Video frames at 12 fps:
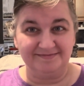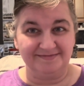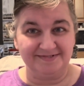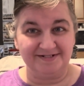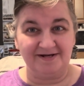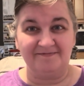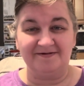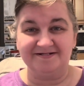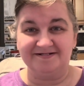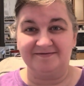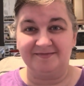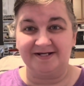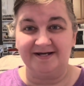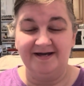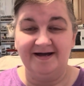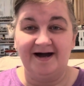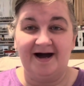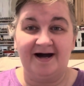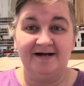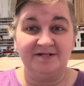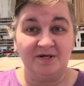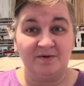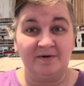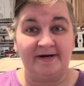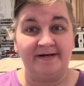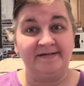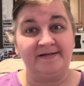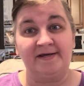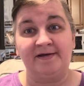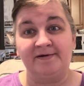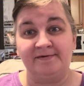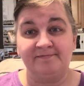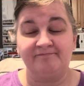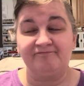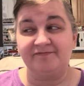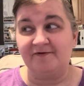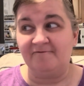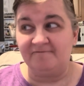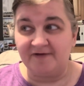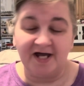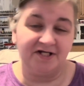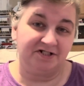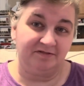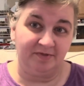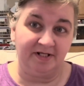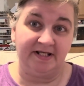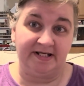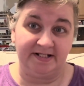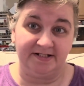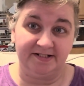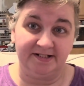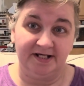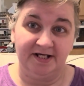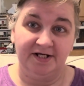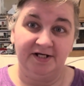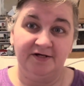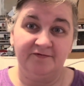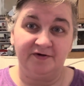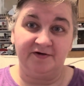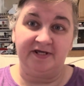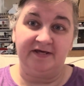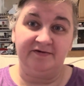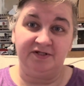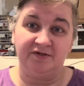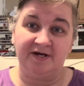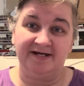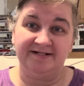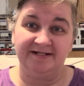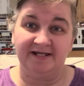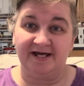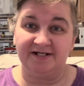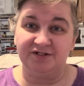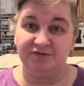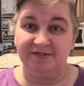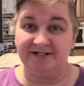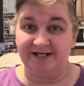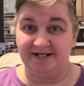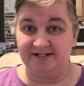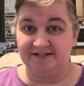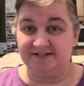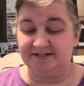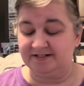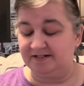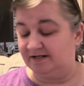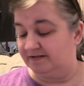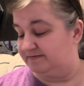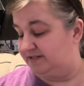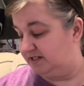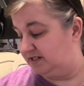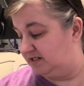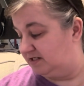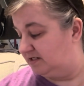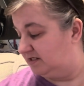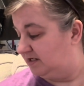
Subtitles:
Stop fussing at me. I know I am fashionably late for giving you guys the last 3 days of the